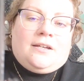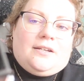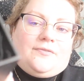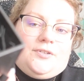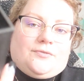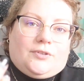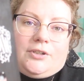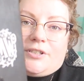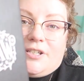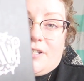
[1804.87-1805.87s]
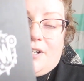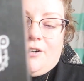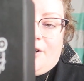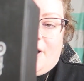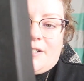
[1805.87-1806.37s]
If you've looked at
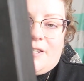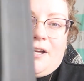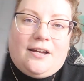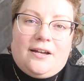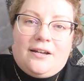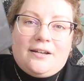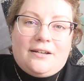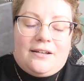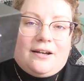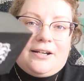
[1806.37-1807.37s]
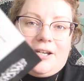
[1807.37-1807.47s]
tarot decks on